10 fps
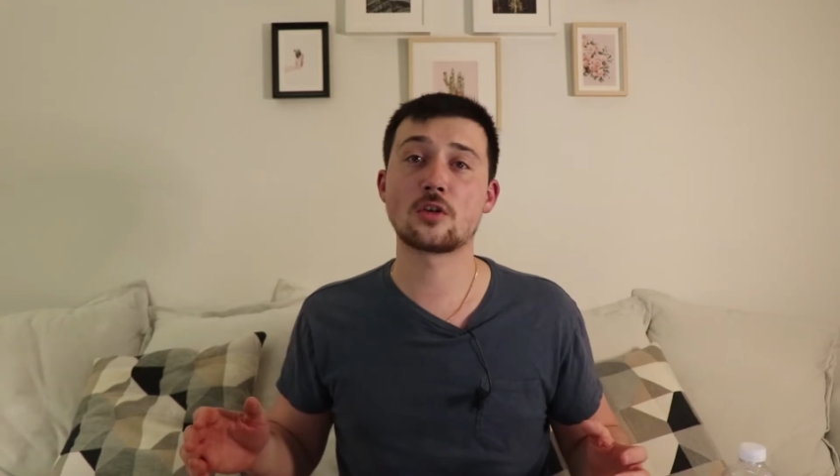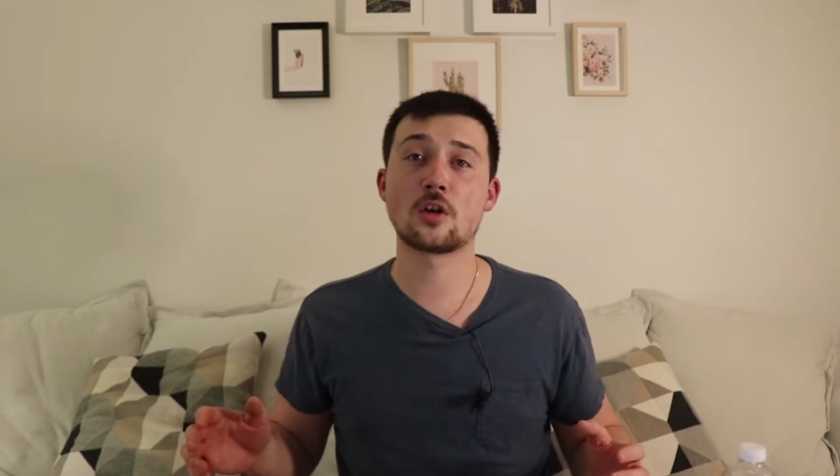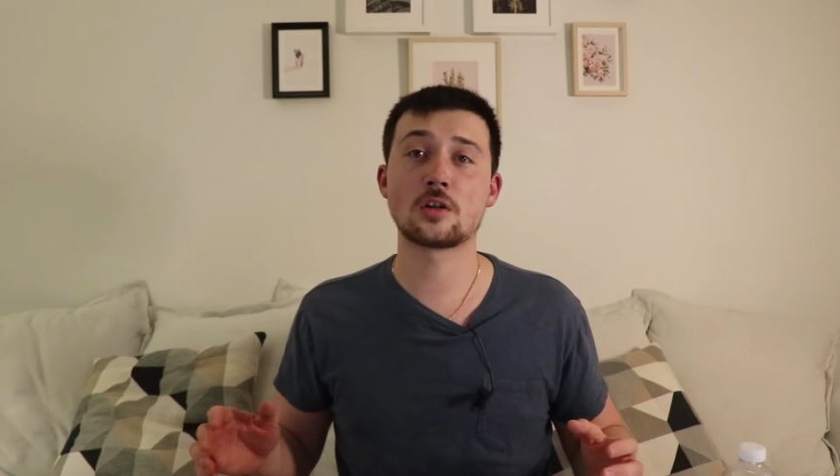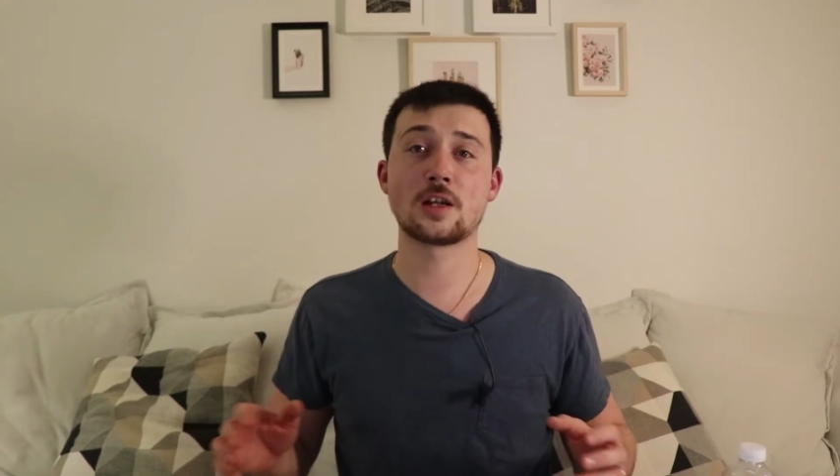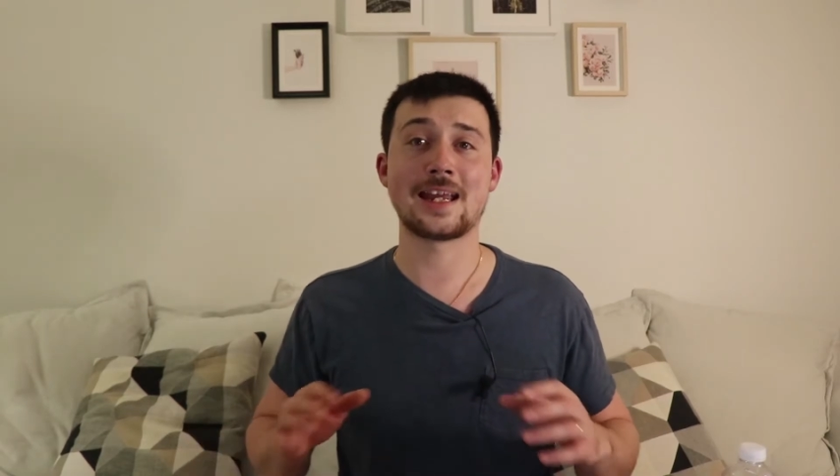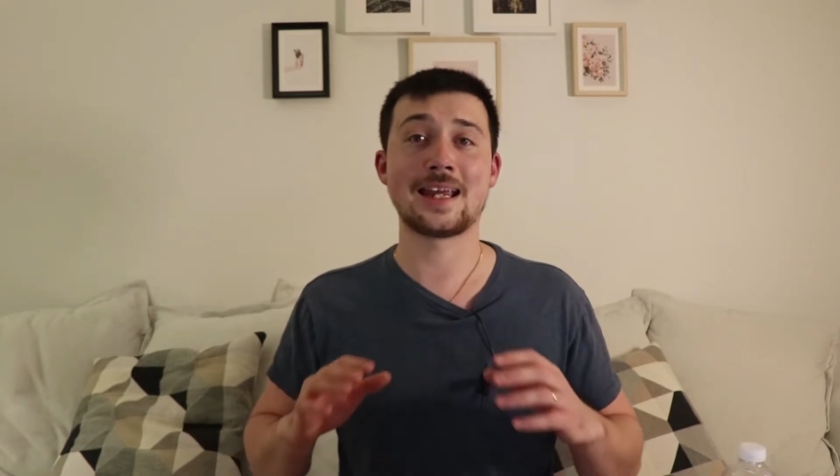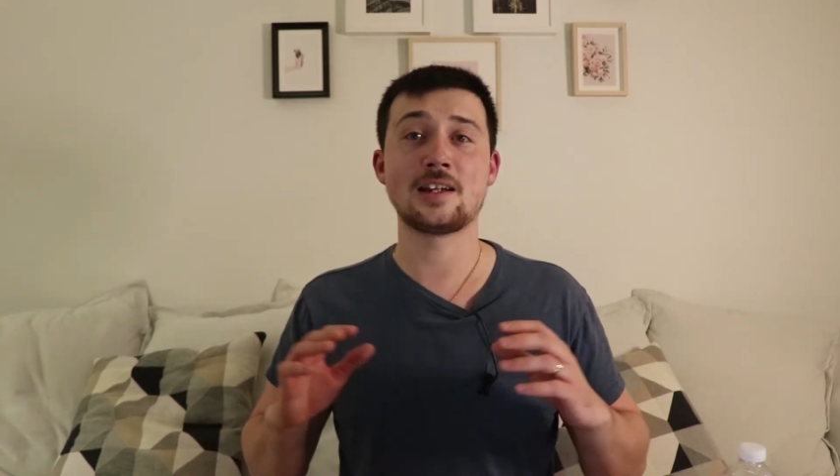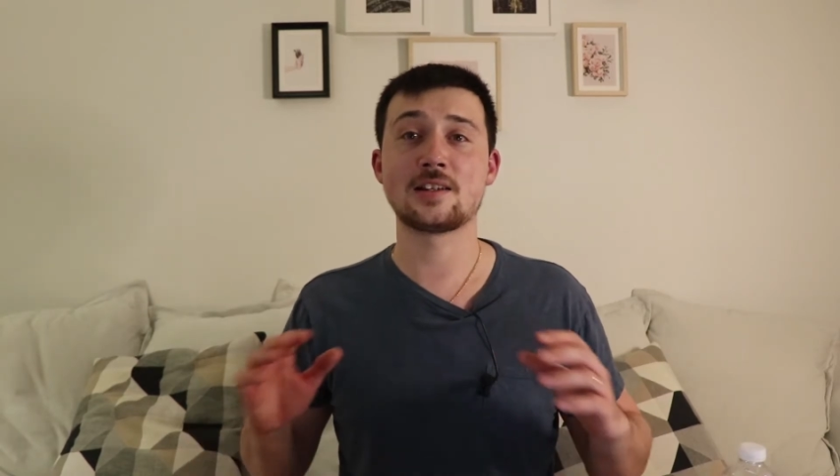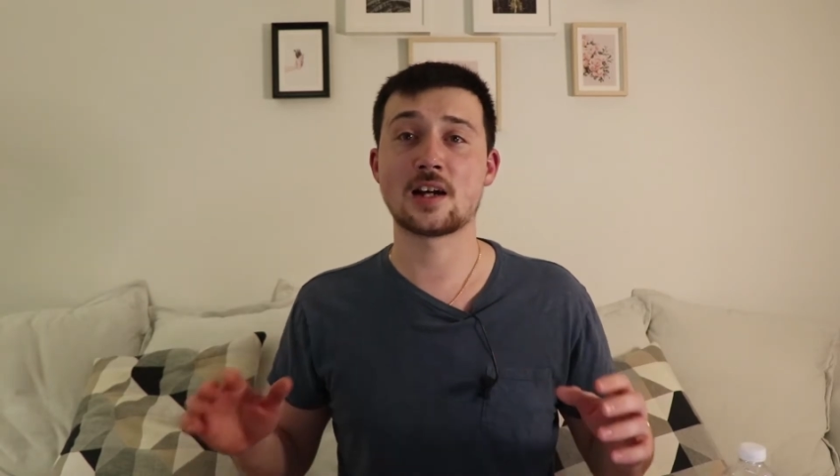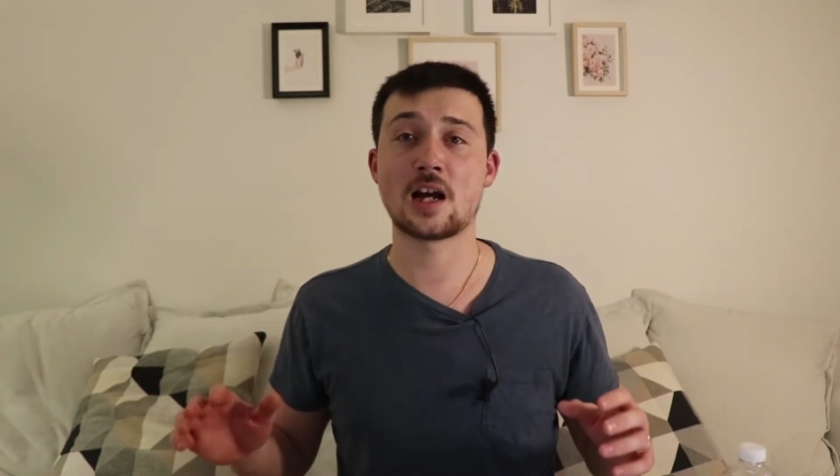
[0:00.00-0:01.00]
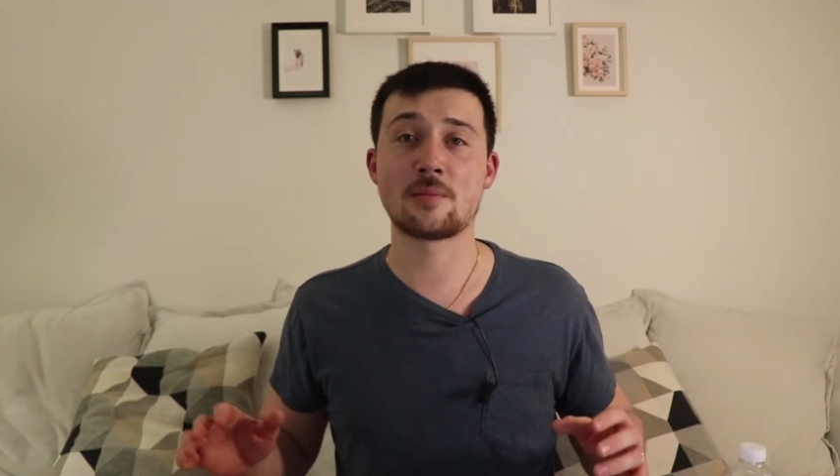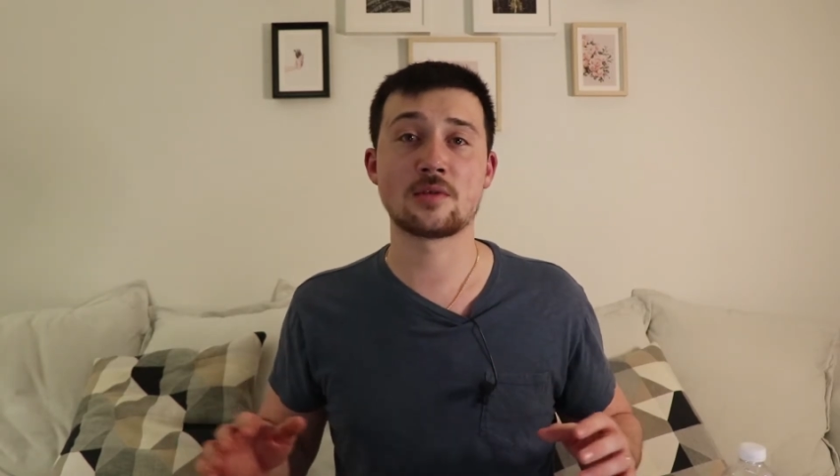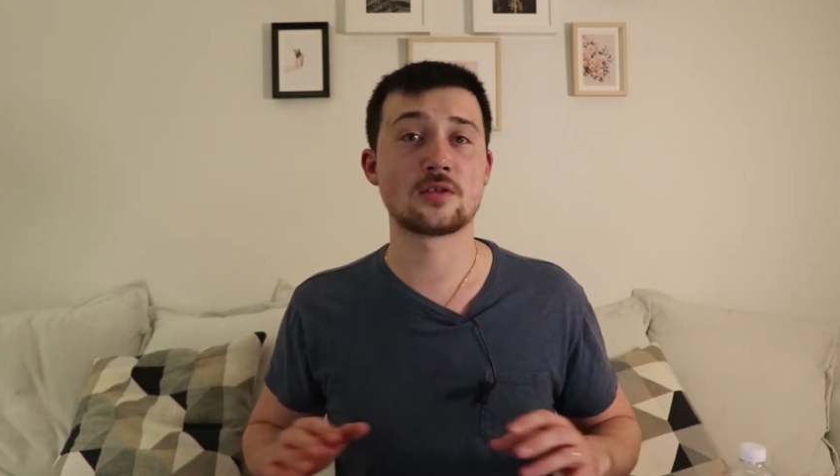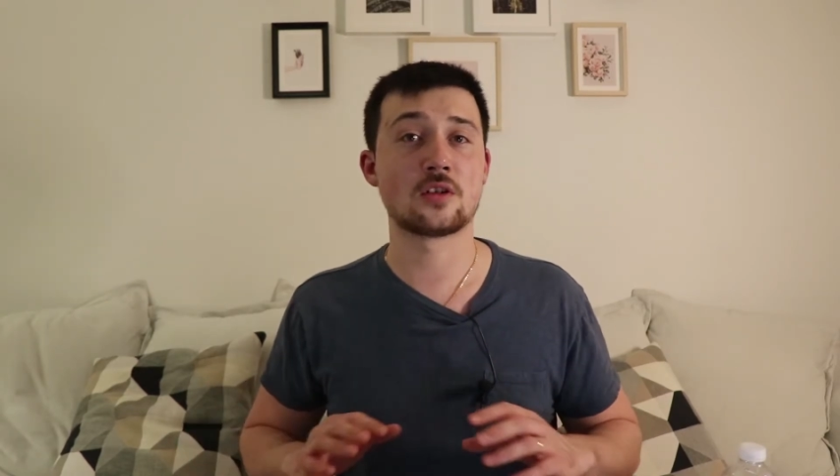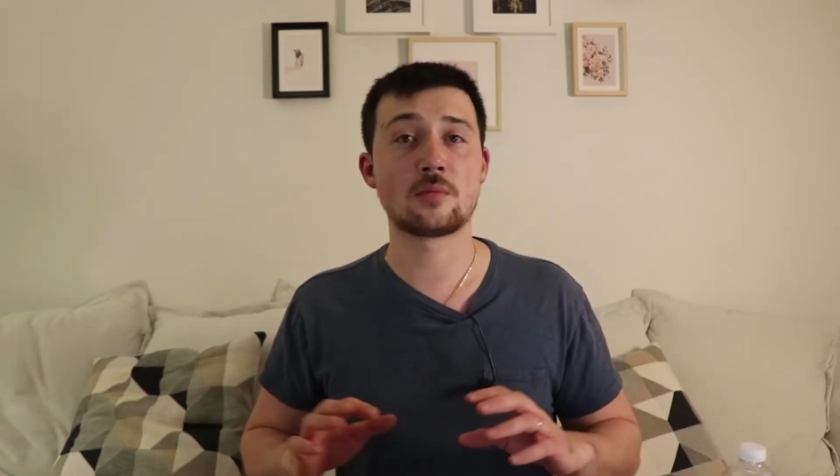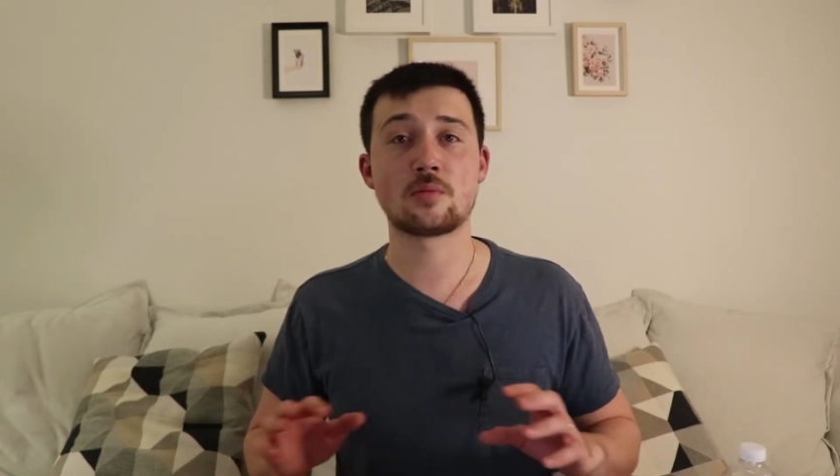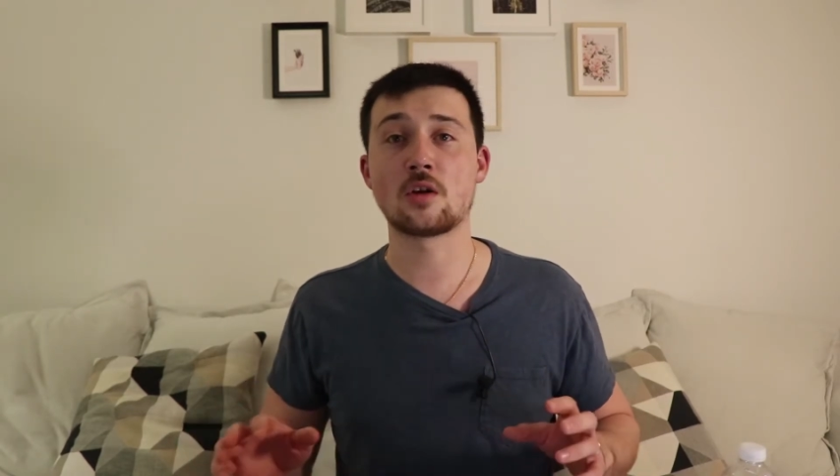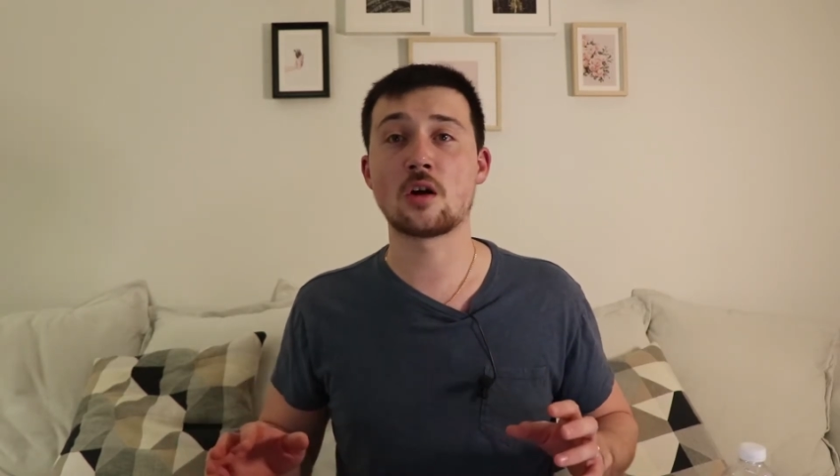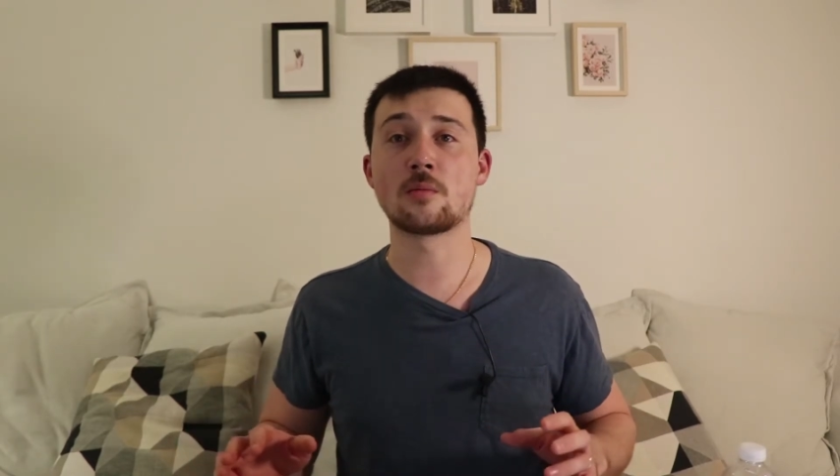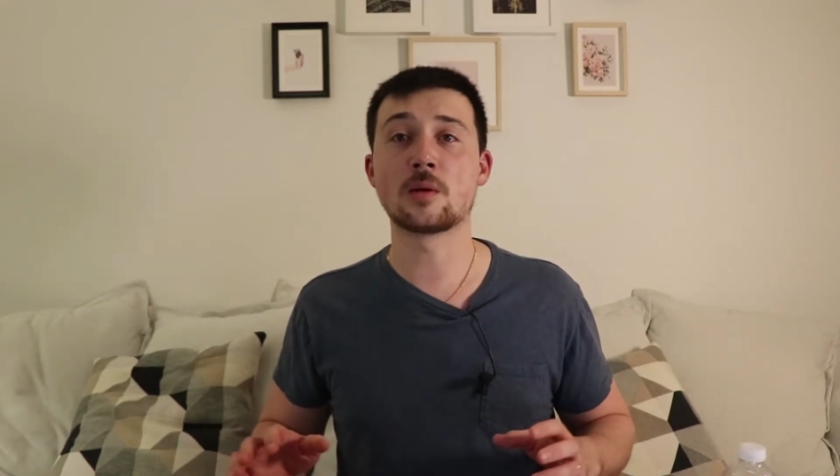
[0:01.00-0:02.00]
Gold anytime, it's not a
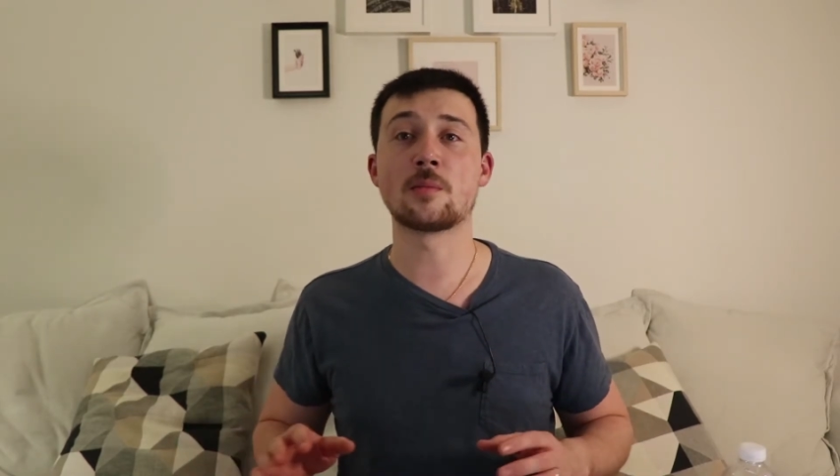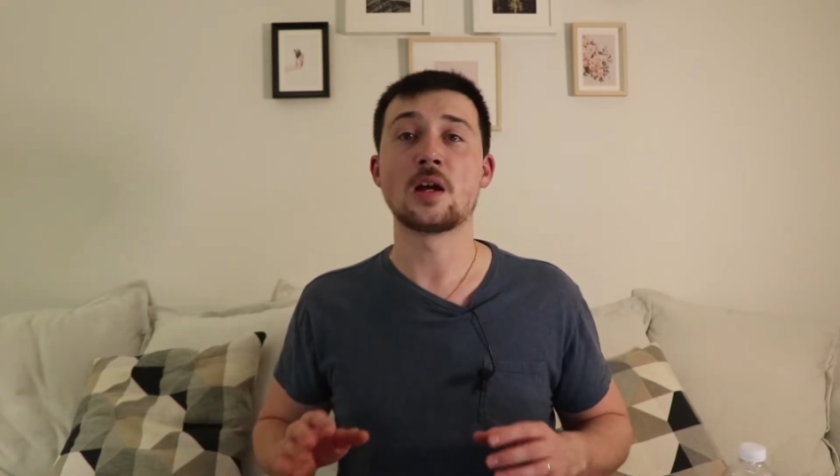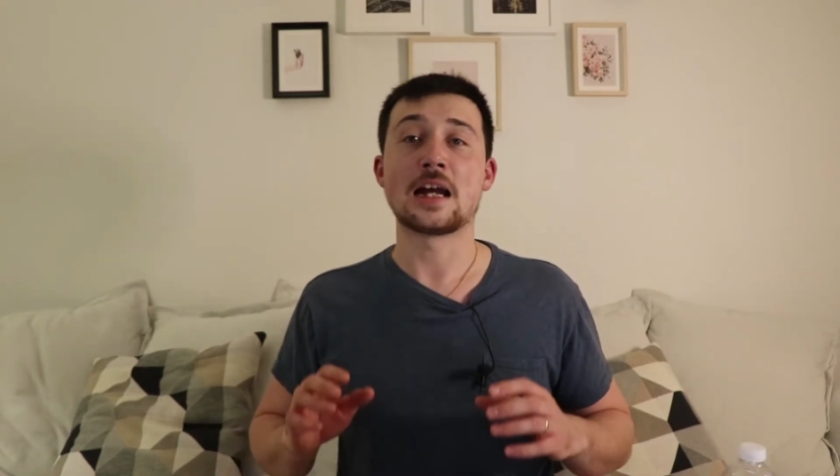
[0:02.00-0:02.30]
problem